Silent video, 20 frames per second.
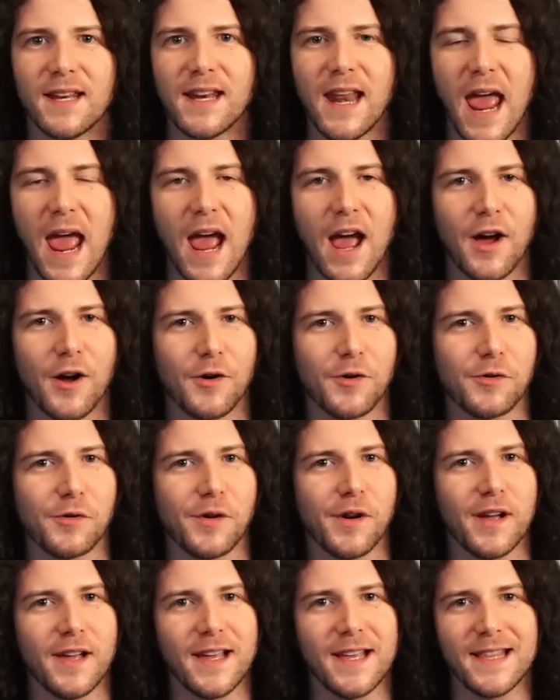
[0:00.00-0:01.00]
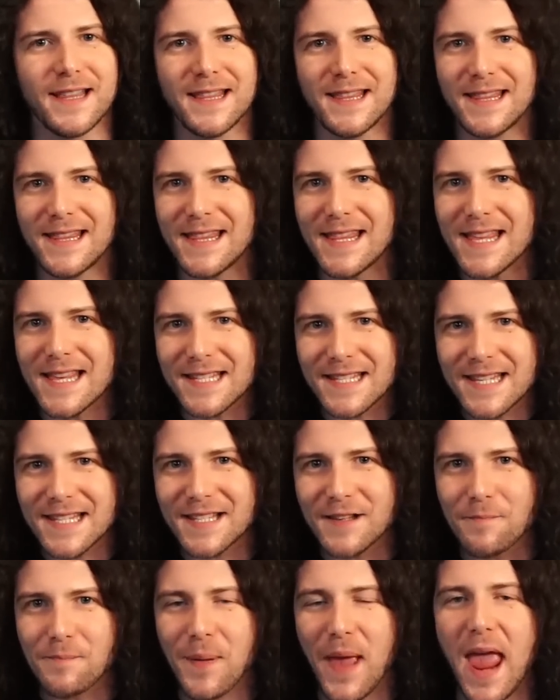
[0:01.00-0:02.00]
Now, this
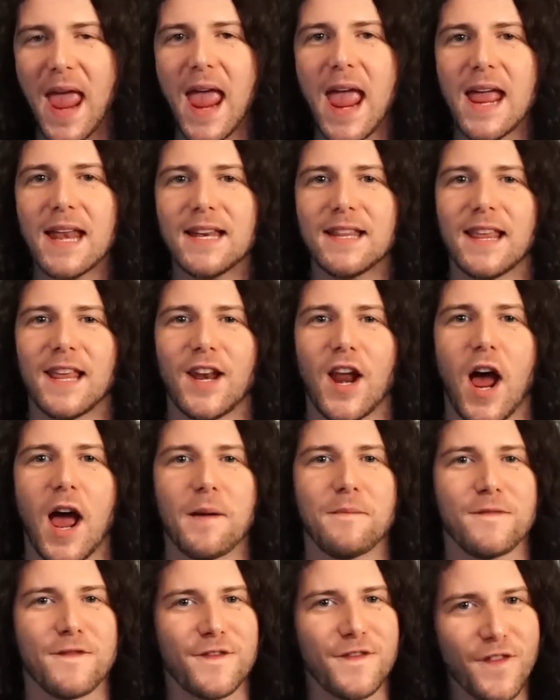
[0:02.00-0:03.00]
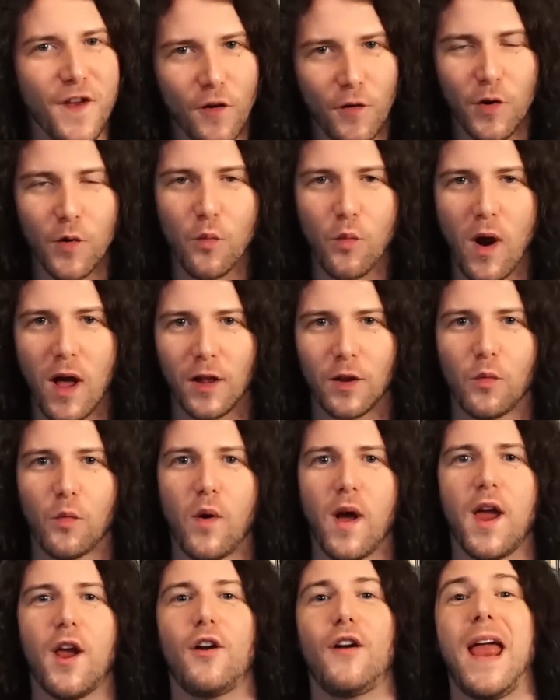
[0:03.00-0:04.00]
is a band that I'm very well
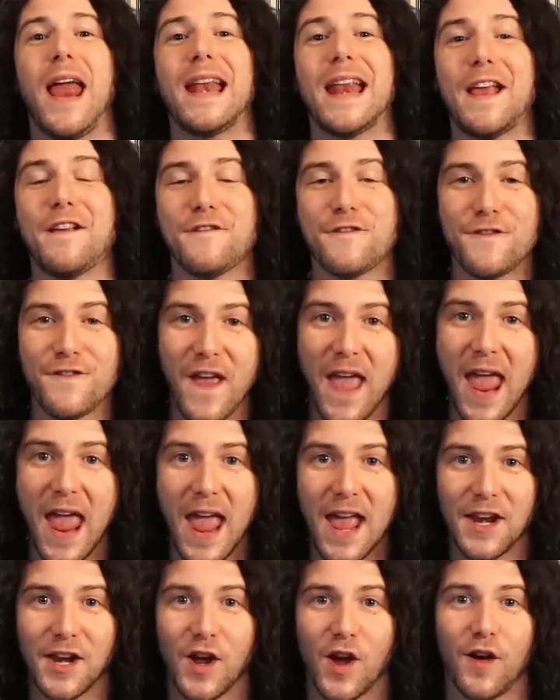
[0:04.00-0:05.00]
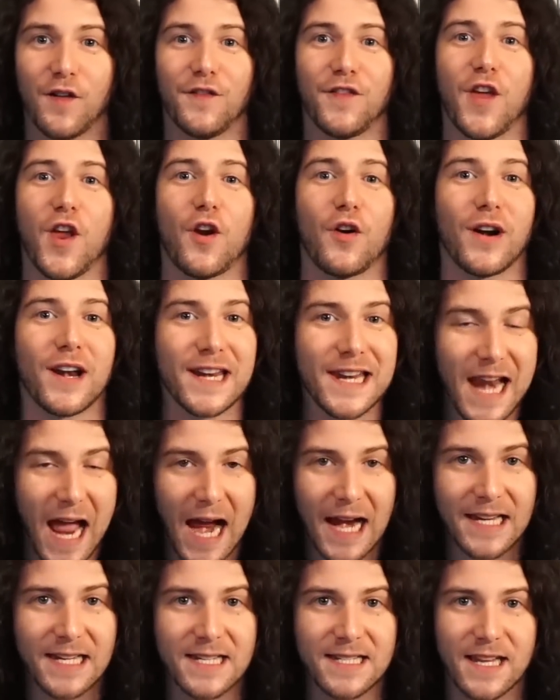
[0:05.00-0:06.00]
aware and a fan of their
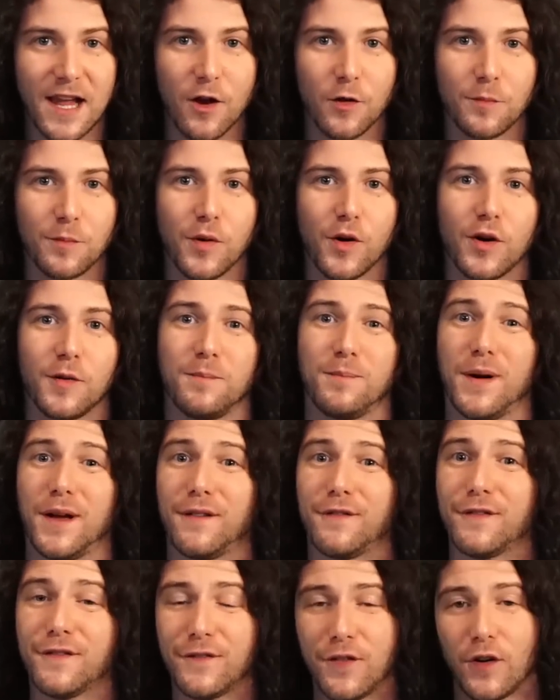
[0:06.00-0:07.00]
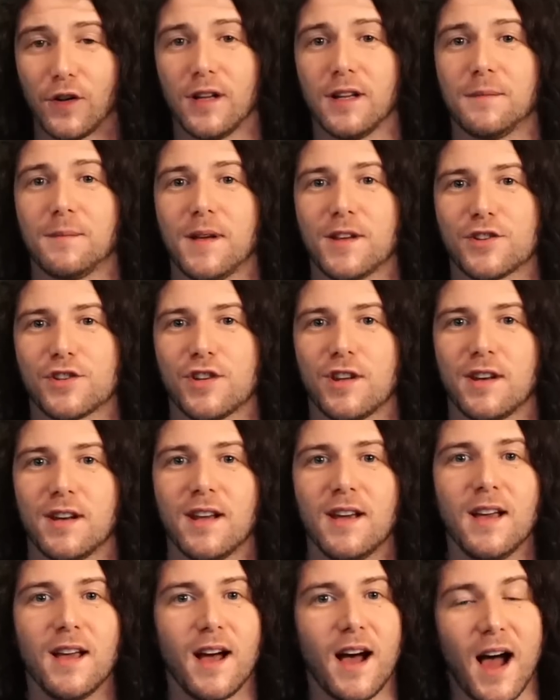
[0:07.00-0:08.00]
90s output, but full
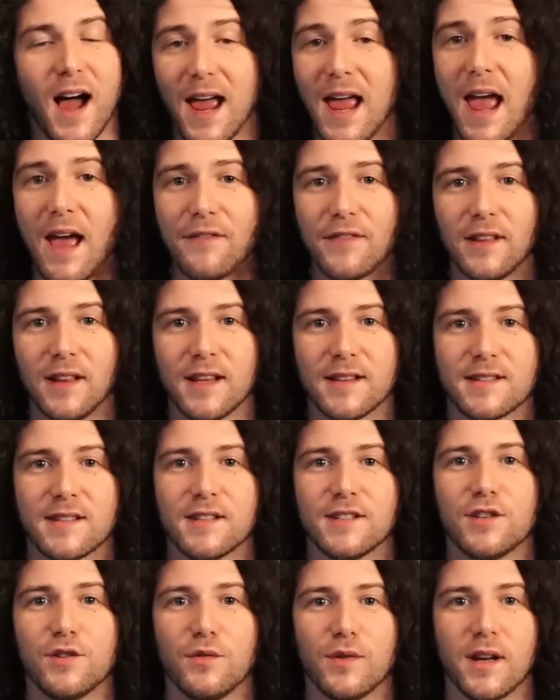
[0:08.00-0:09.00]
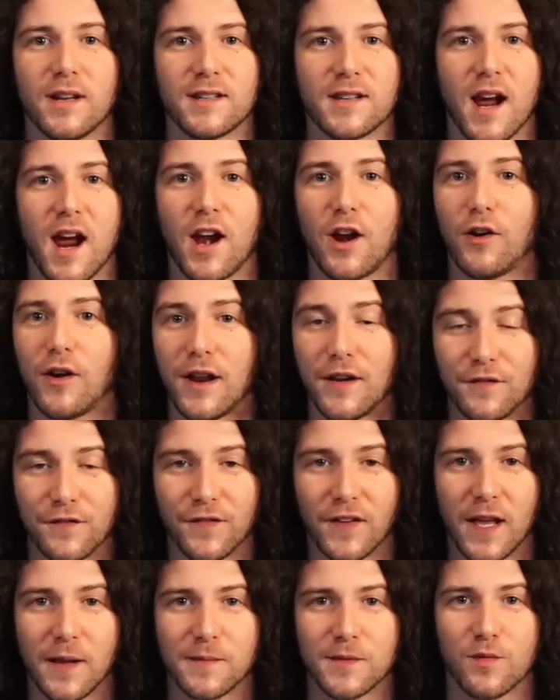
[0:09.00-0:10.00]
admission, I haven't listened to an entire In
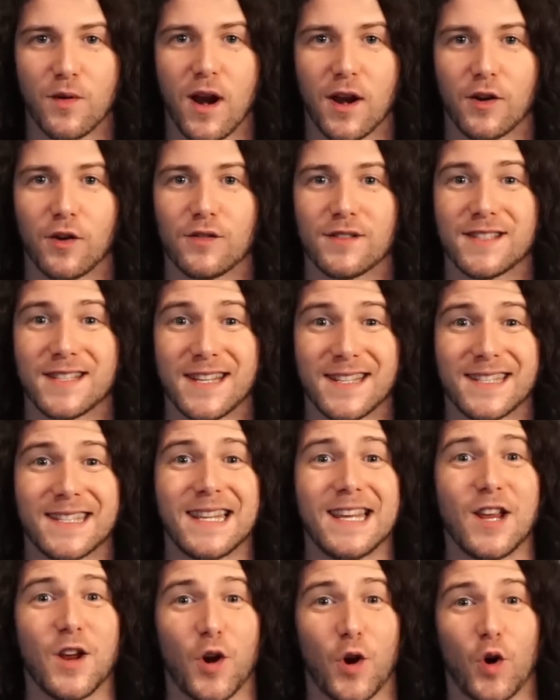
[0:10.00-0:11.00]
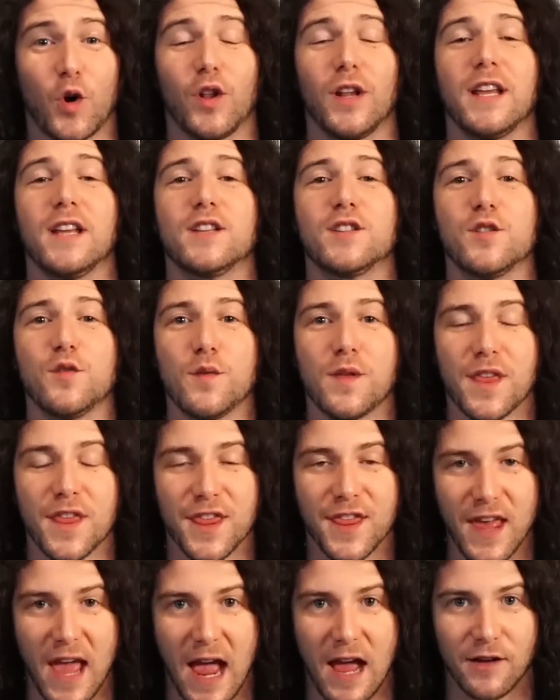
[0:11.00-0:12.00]
Flames record since the early
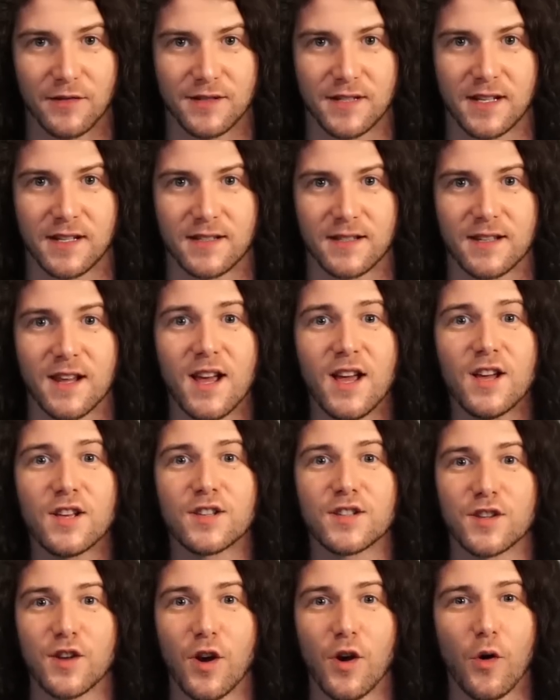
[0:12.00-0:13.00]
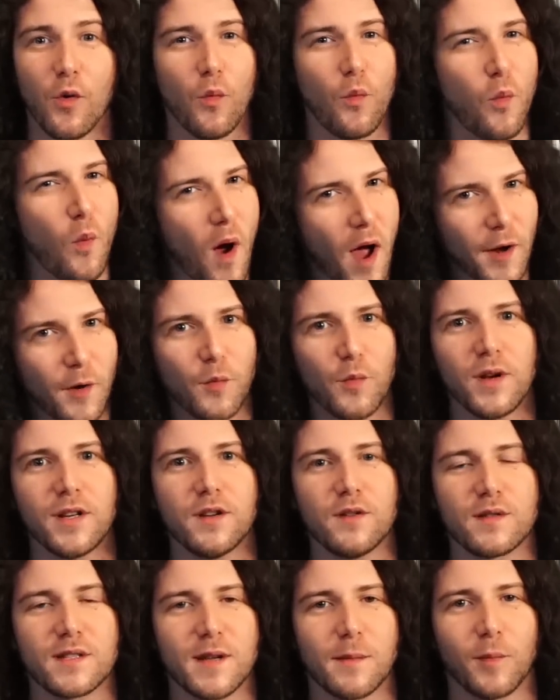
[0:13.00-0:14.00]
2000s. So why don't we
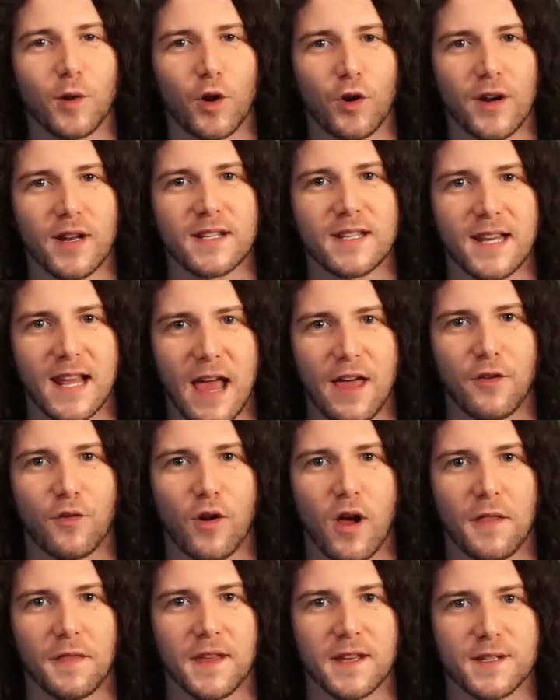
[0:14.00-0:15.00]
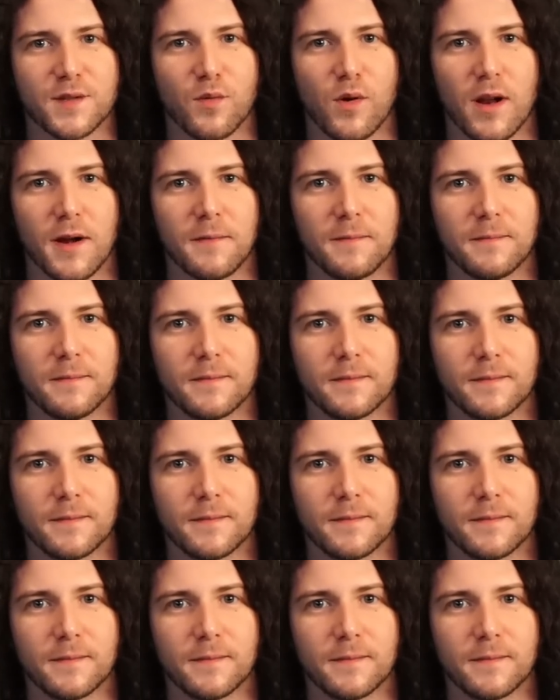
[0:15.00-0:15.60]
do some learning together on this one?